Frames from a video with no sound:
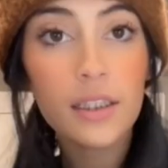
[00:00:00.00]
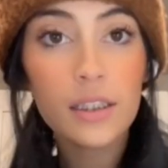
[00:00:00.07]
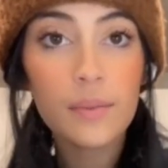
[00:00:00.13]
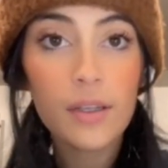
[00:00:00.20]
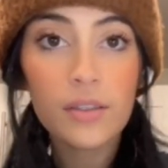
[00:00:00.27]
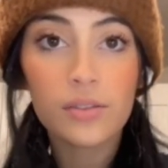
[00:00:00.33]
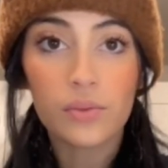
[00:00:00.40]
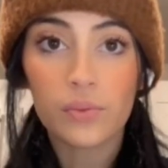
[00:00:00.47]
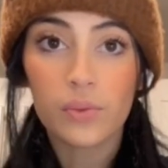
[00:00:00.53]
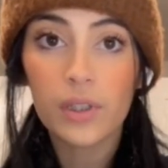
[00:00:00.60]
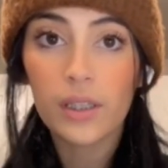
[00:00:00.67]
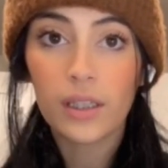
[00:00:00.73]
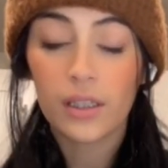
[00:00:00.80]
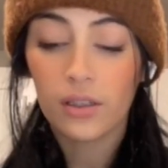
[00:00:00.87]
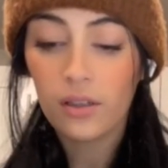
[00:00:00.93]
smells
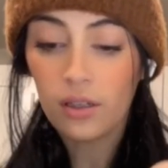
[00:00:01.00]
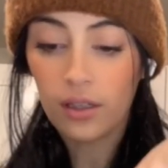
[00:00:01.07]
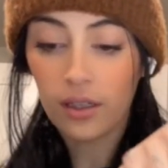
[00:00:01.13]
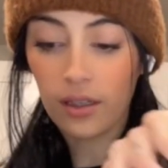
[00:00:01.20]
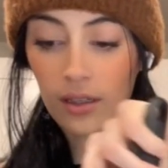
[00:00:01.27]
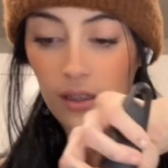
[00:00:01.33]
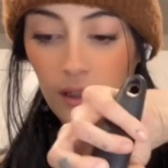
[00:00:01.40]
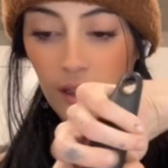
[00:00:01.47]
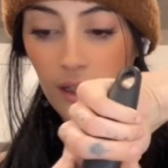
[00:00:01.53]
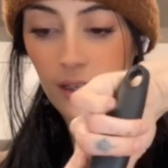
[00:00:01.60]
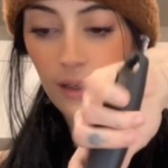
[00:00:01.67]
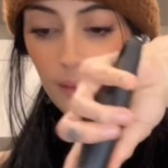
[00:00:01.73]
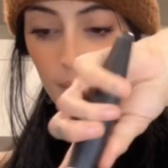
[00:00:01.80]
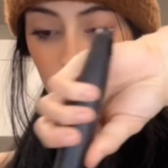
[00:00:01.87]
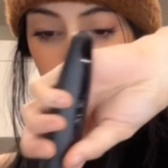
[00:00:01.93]
really good.
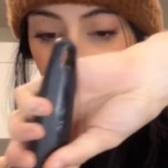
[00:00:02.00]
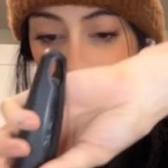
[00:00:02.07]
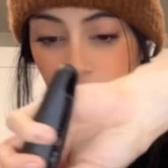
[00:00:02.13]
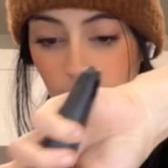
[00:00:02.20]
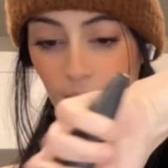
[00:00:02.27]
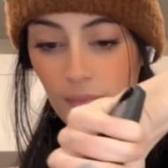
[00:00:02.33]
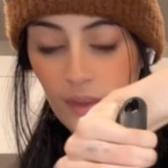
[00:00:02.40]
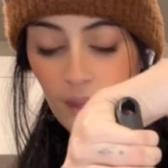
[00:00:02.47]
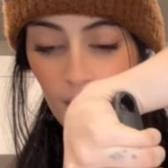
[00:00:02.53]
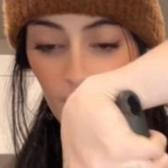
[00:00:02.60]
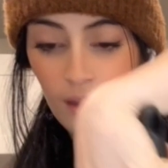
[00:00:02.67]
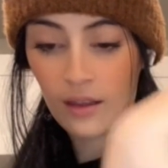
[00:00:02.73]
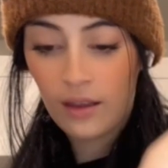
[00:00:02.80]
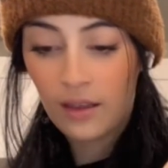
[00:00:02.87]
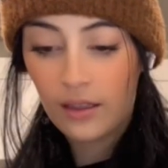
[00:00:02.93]

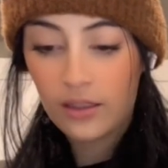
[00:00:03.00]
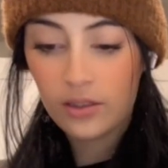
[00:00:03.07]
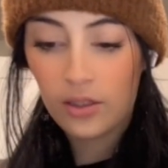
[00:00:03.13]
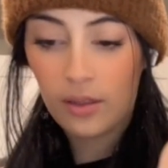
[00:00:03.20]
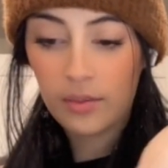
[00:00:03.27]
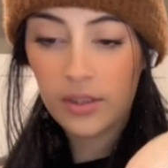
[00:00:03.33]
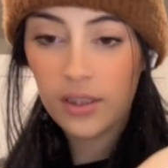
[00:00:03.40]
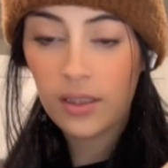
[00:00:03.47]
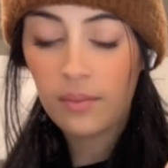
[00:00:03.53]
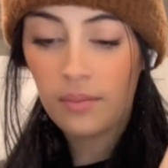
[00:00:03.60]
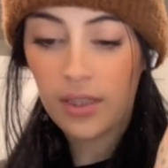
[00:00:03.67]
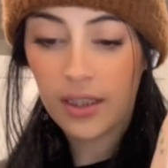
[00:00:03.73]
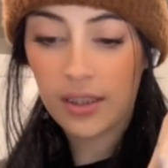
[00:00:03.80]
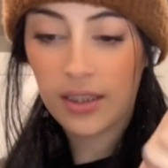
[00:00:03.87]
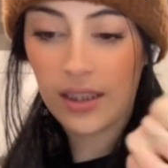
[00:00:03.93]
So I'm just gonna
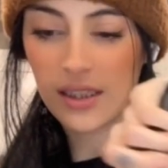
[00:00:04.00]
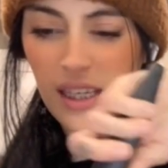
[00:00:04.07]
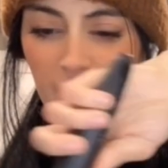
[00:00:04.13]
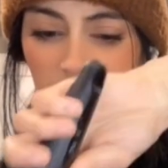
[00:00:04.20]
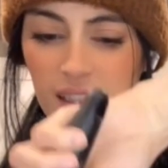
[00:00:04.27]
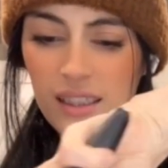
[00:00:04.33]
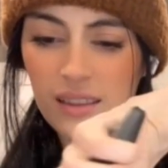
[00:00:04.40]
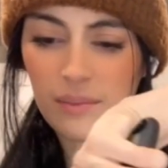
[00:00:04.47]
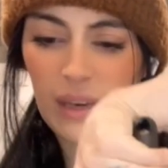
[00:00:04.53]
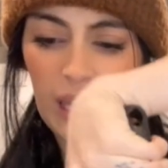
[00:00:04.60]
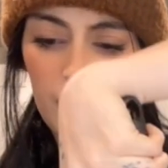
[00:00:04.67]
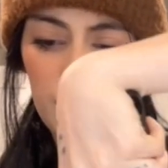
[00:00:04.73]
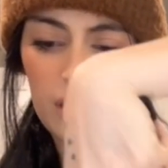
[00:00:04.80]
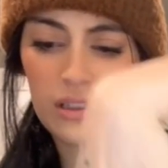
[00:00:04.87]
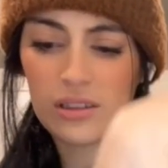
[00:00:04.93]
mix this. I think
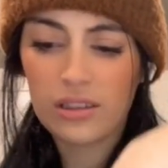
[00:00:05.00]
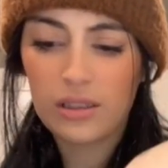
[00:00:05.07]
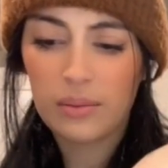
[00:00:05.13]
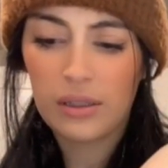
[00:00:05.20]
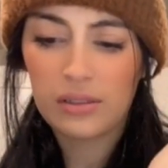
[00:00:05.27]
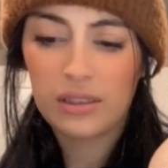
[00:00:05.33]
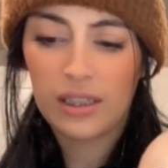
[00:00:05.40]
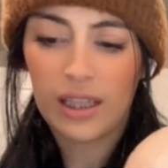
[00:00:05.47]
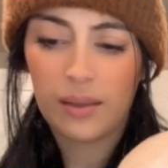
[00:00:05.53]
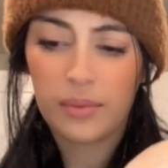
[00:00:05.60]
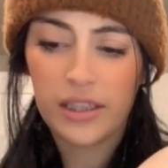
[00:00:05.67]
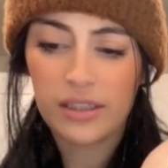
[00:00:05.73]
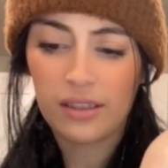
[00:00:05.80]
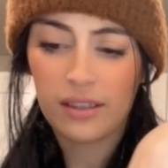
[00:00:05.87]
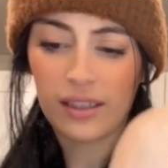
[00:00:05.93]
maybe you're supposed to keep
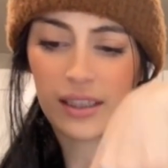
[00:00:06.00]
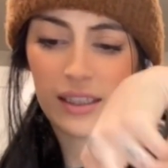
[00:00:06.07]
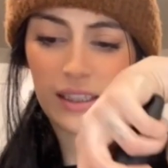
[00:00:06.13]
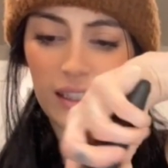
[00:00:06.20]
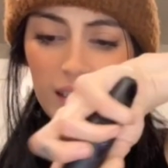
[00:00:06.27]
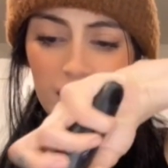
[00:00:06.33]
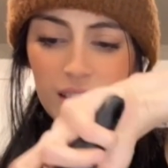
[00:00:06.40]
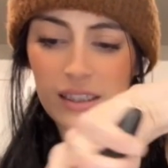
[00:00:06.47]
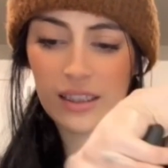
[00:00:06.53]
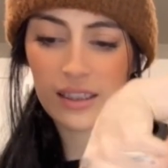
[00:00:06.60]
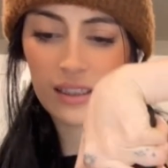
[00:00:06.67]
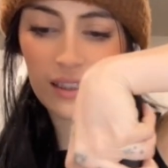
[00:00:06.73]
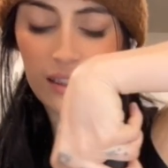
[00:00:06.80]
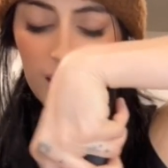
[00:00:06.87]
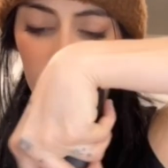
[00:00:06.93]
this on the heat.
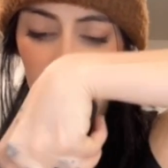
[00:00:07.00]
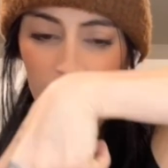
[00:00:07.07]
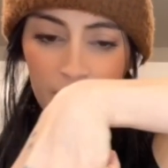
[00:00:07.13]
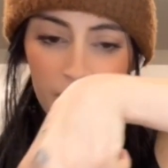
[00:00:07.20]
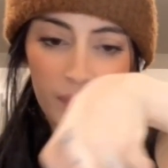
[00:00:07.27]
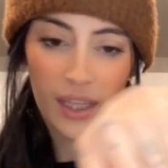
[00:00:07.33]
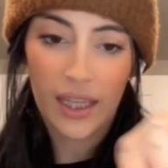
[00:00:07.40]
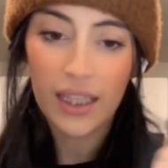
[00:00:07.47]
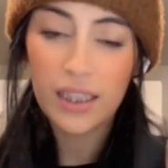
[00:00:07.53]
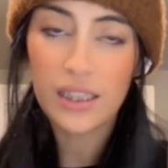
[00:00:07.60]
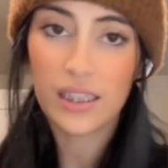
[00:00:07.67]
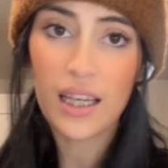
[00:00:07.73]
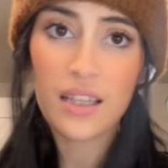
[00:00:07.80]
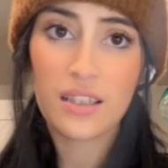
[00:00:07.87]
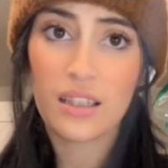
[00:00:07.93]
It
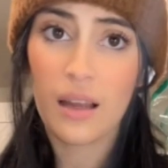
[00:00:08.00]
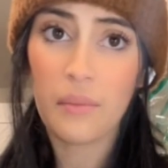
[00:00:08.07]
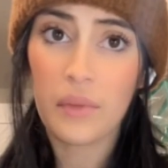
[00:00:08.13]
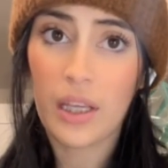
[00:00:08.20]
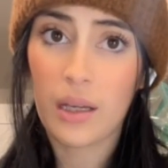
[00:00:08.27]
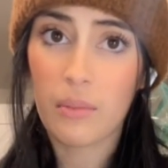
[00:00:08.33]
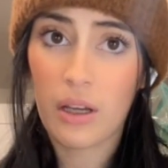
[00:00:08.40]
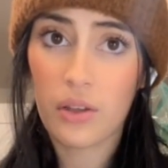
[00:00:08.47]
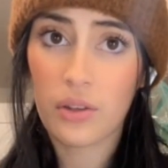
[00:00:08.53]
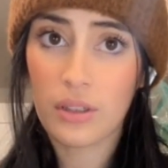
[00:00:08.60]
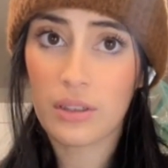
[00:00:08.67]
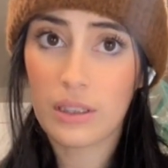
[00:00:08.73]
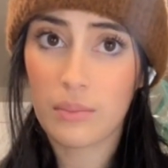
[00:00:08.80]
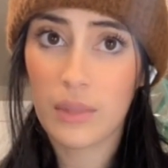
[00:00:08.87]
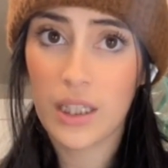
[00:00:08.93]
says something about
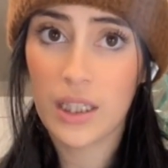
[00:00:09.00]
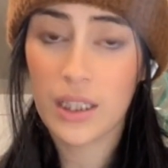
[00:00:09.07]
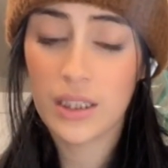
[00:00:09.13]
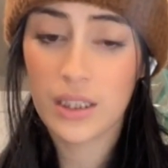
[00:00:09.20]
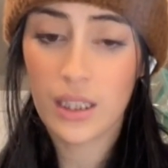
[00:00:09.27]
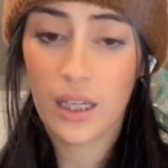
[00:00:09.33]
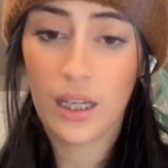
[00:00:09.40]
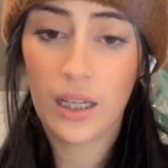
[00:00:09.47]
30 minutes.